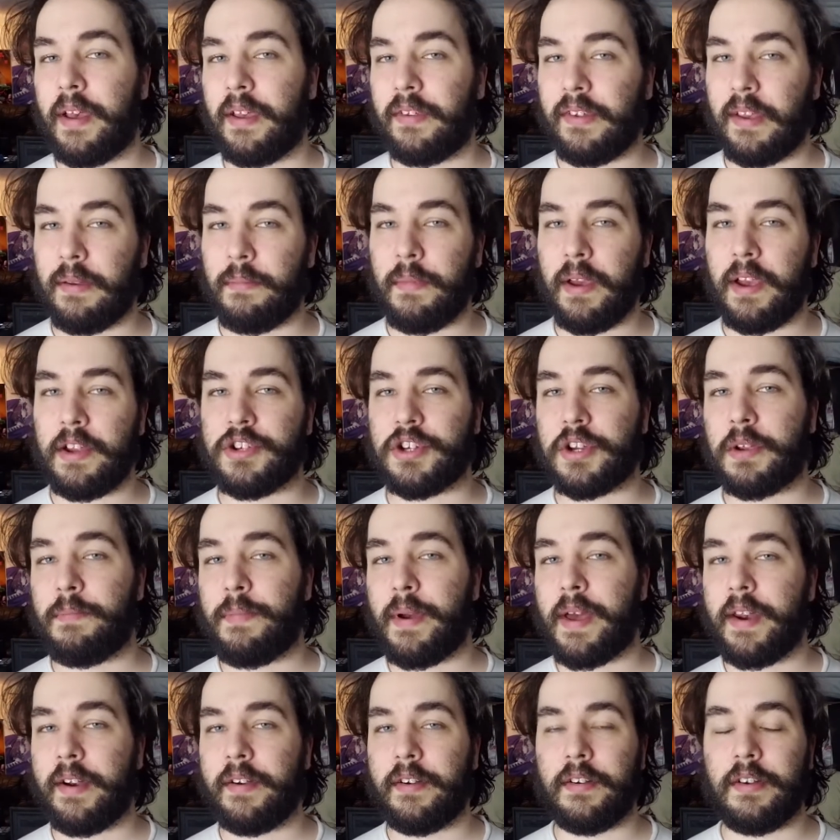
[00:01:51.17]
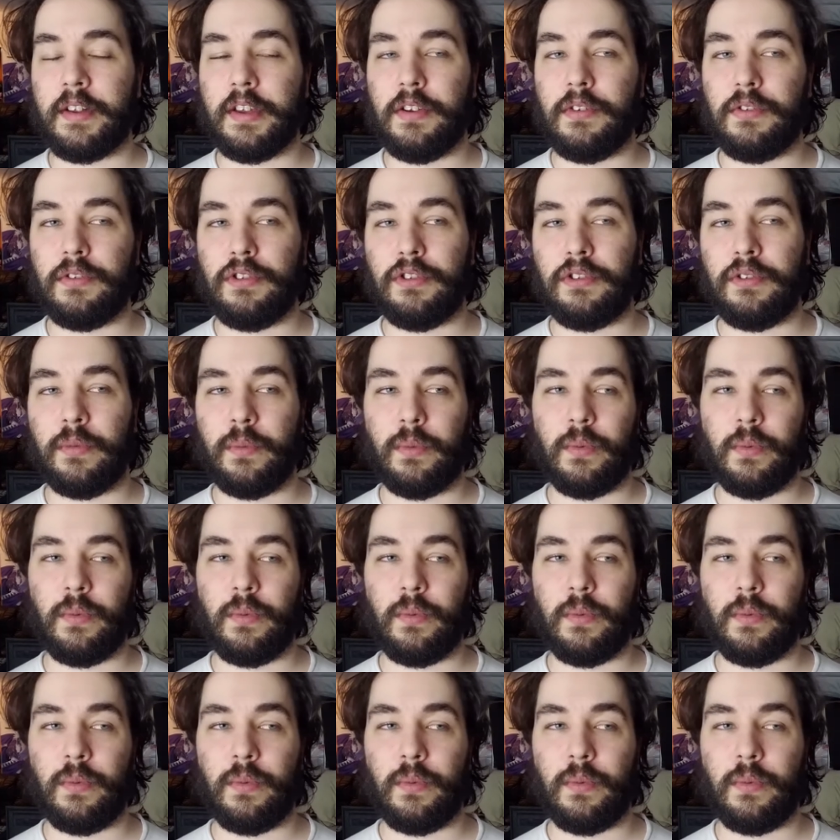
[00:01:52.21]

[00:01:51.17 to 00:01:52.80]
as a major competitor to YouTube,